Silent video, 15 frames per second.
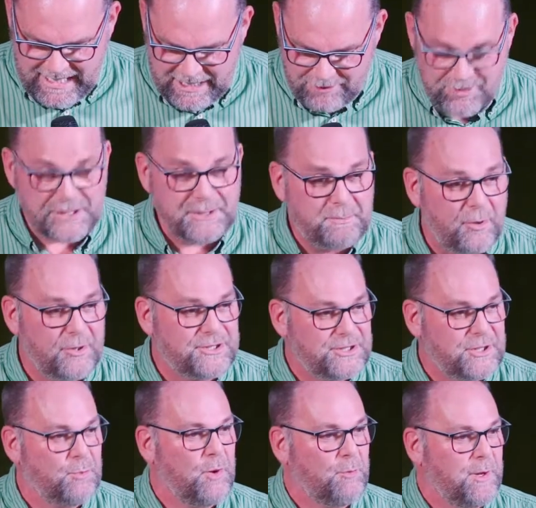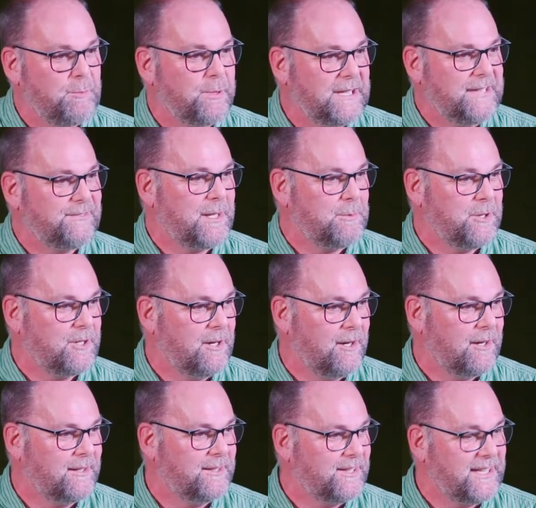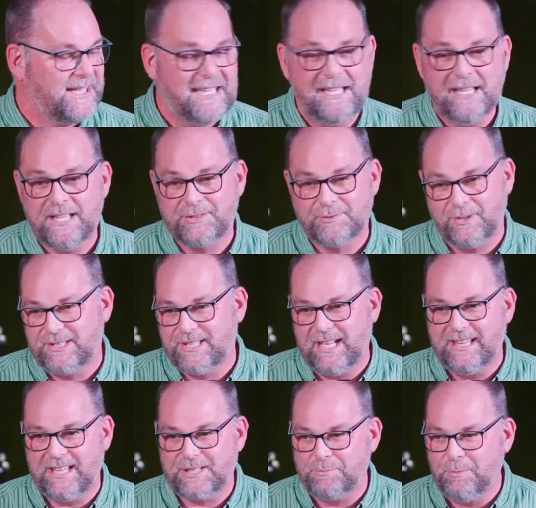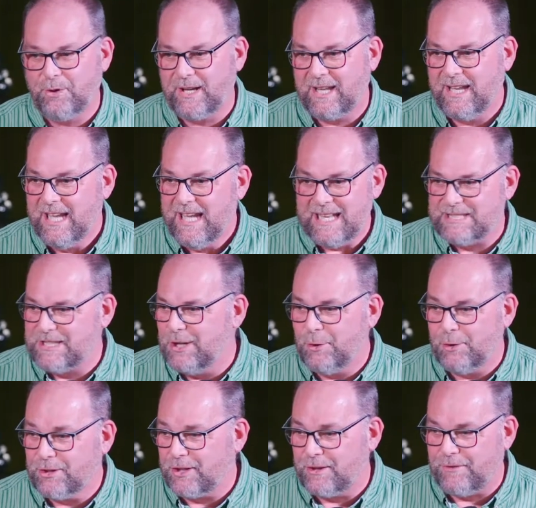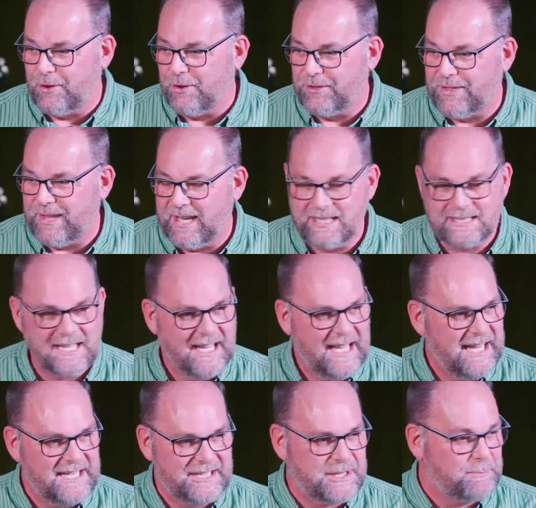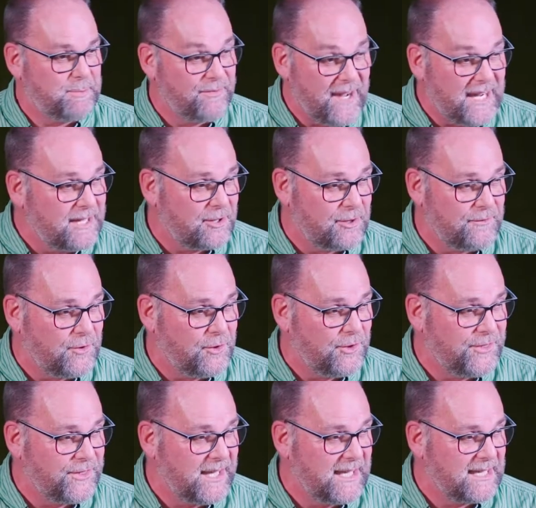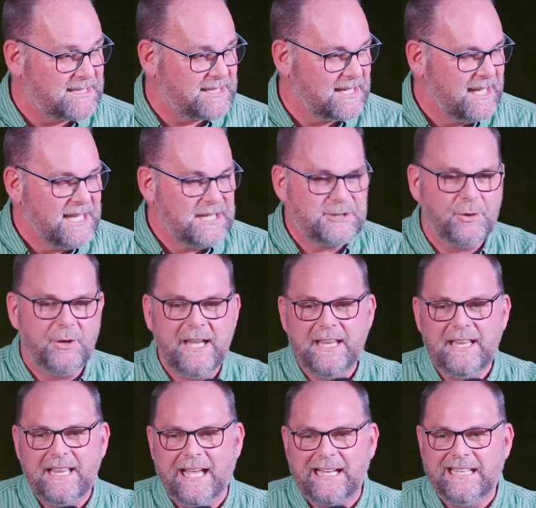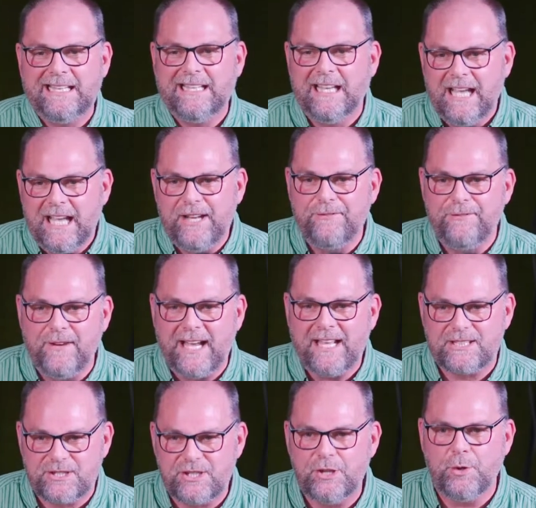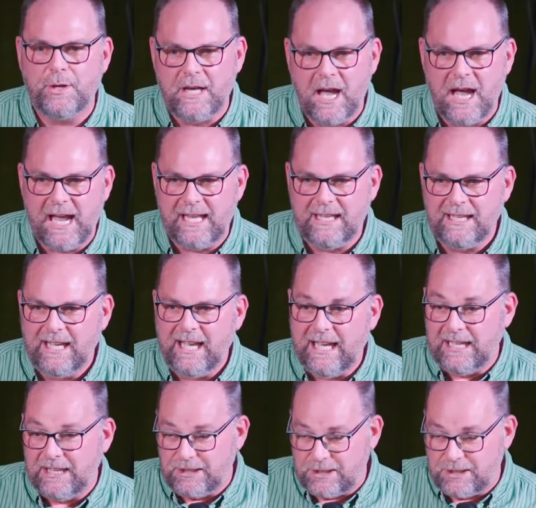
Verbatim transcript: uh, response to what we believed about God. That He, as we said this morning, is the owner of all things and is the provider of all things. So, in that, He invites you and I and